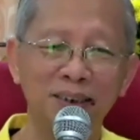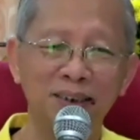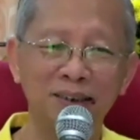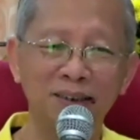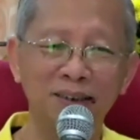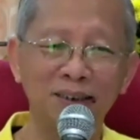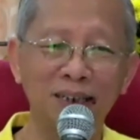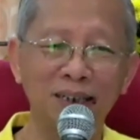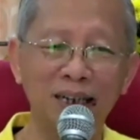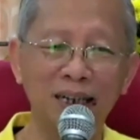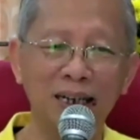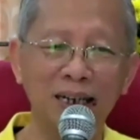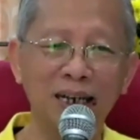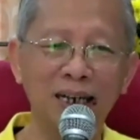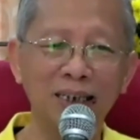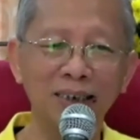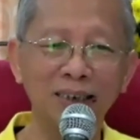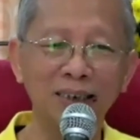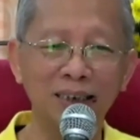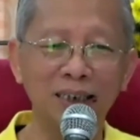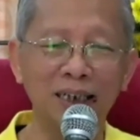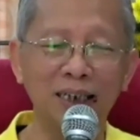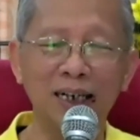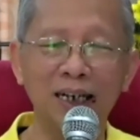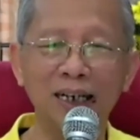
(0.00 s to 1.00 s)
not like
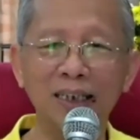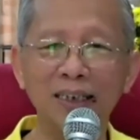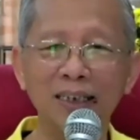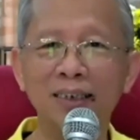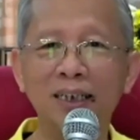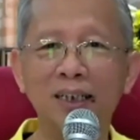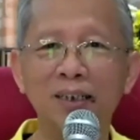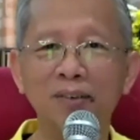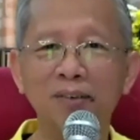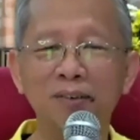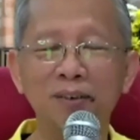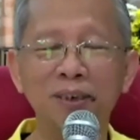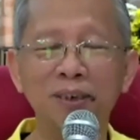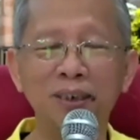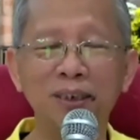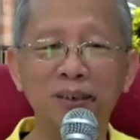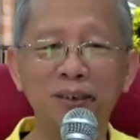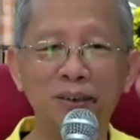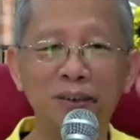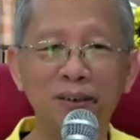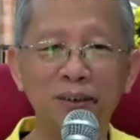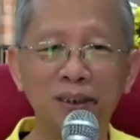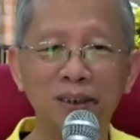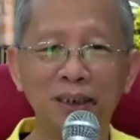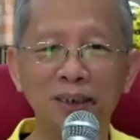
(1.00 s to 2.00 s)
last time. Last time only
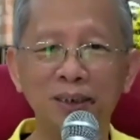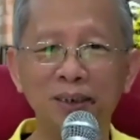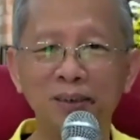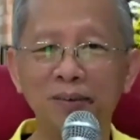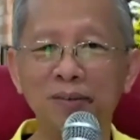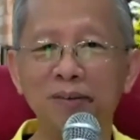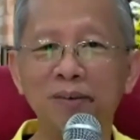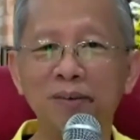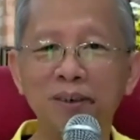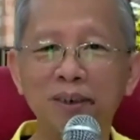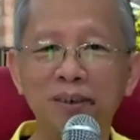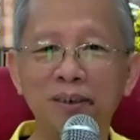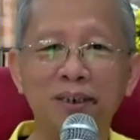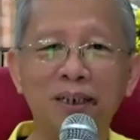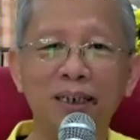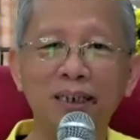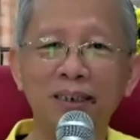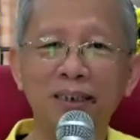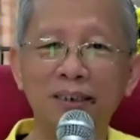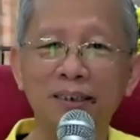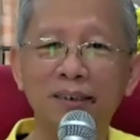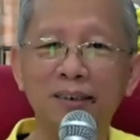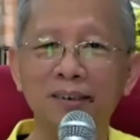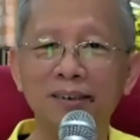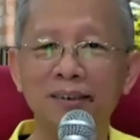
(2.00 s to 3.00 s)
knowledge, you only
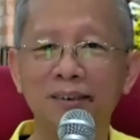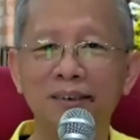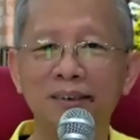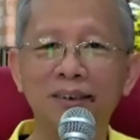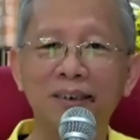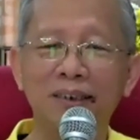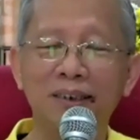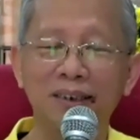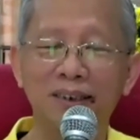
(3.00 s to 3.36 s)
rattle.